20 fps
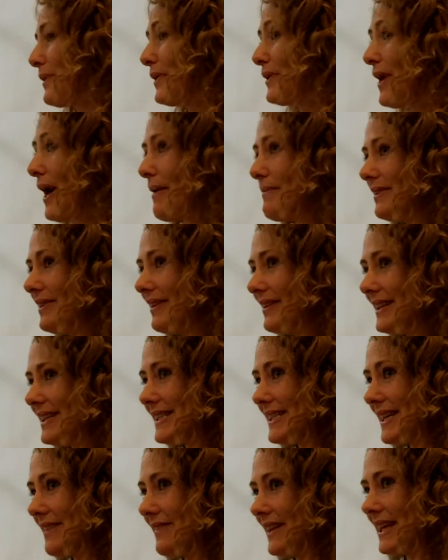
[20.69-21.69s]
could come along this
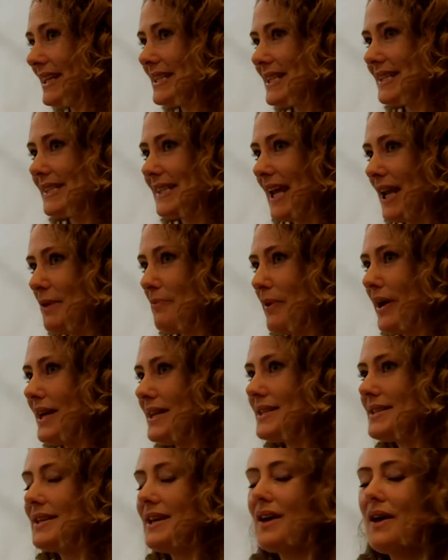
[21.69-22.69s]
evening to
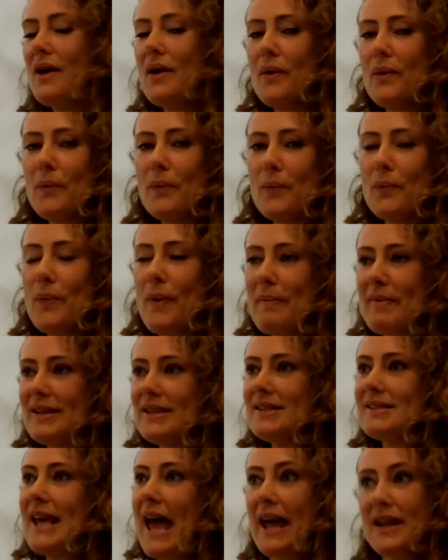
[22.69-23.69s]
celebrate
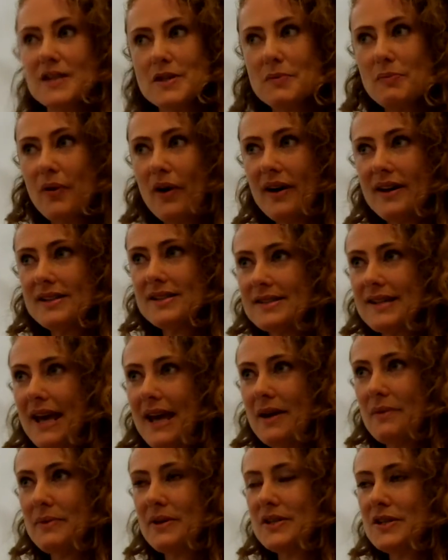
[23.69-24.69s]
Women's Enterprise
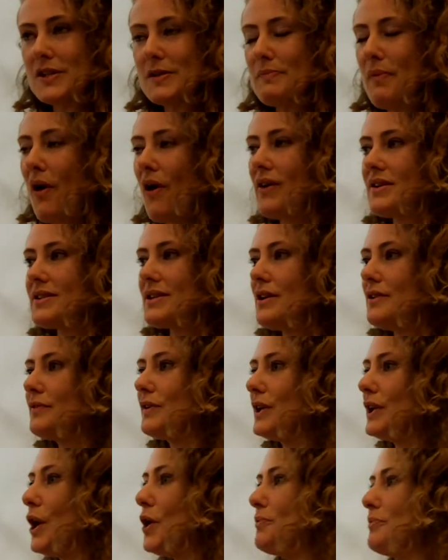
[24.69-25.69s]
Day, which is part of
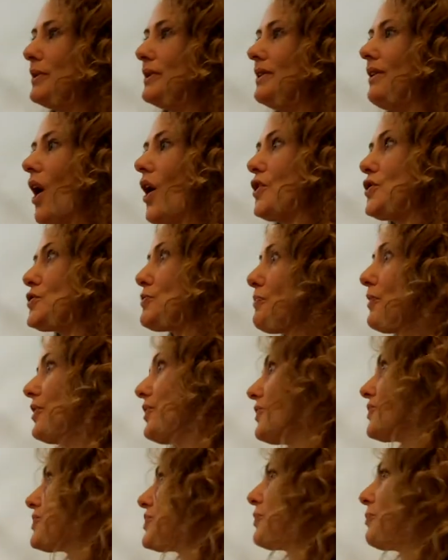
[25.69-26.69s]
Global
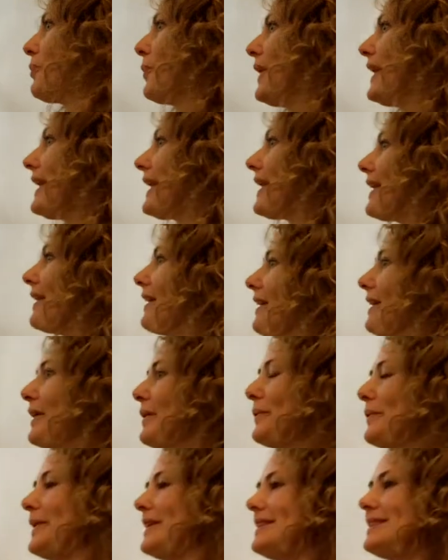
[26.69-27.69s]
Entrepreneurship Week,
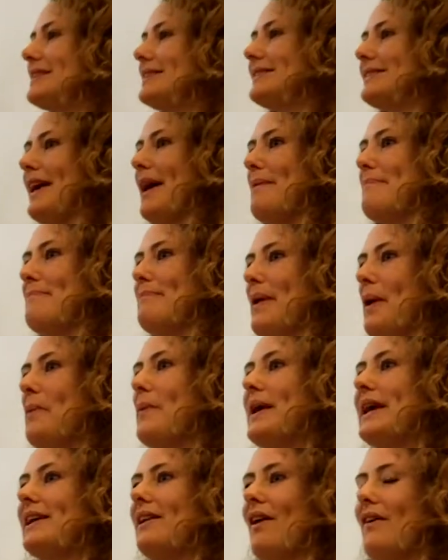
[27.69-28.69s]
which is a
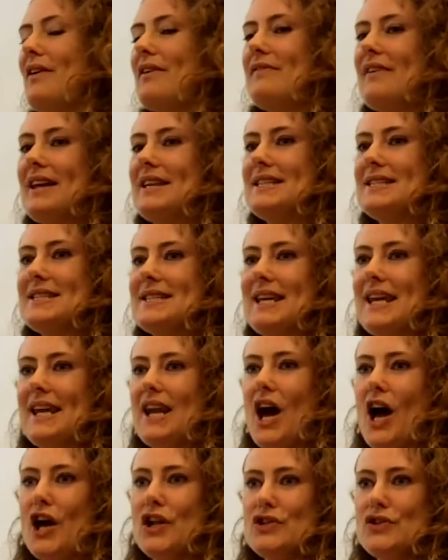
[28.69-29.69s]
week-long event in
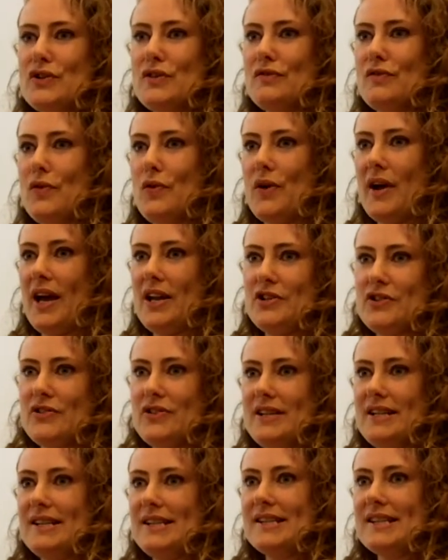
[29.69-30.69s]
104
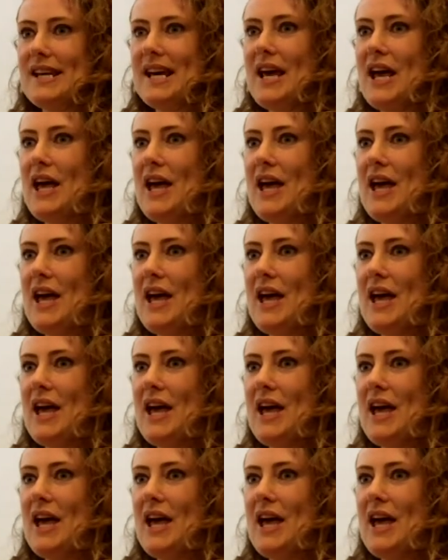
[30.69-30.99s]
countries